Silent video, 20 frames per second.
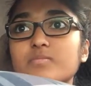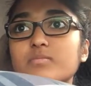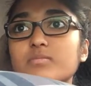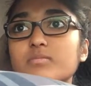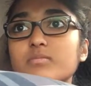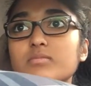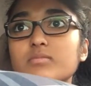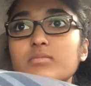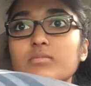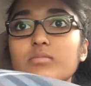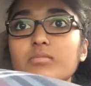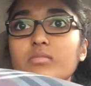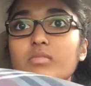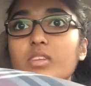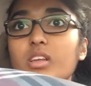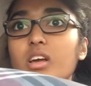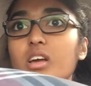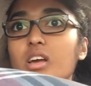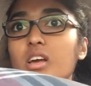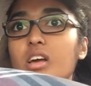
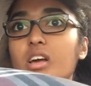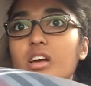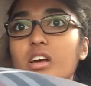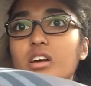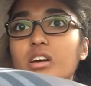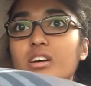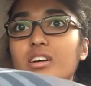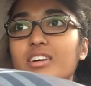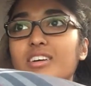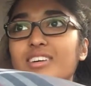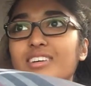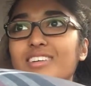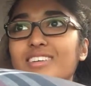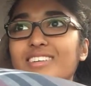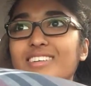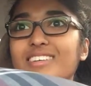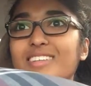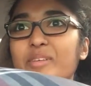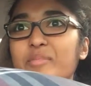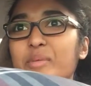
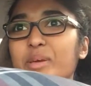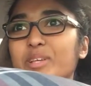It